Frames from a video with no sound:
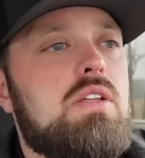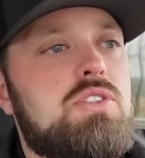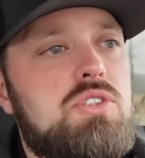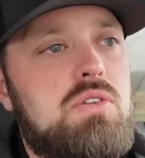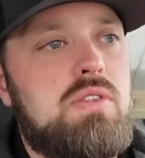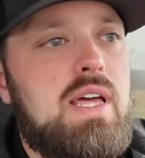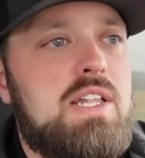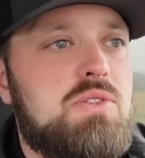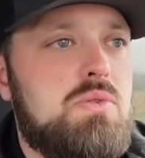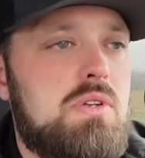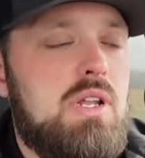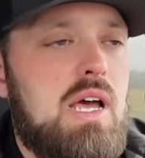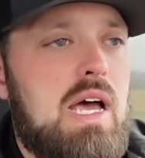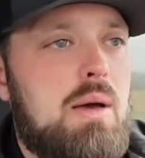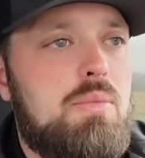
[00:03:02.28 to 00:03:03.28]
And so that's
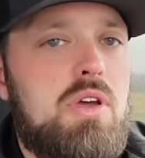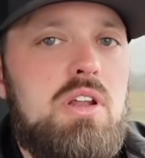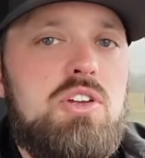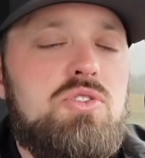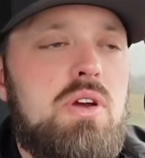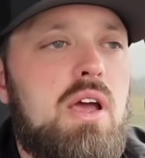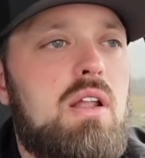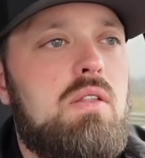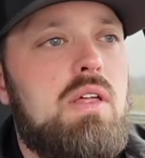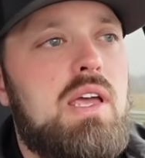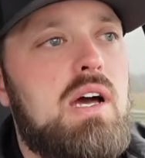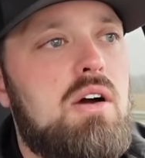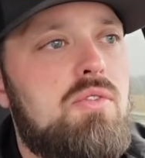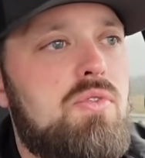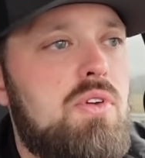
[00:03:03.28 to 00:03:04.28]
what I'm going to try to
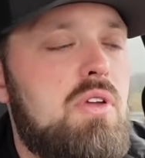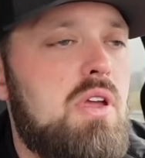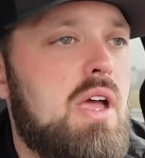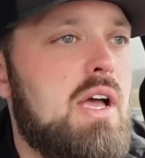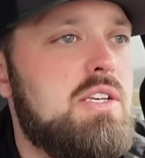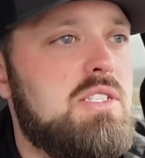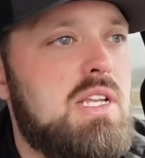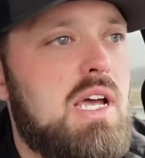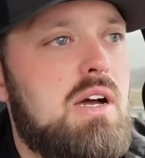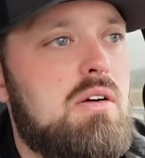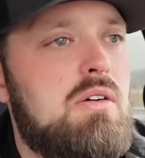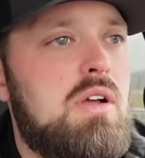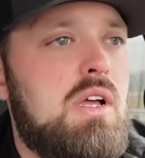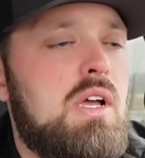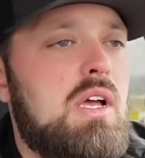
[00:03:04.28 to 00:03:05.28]
lay out for you guys
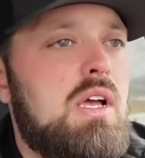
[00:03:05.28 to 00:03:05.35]
now.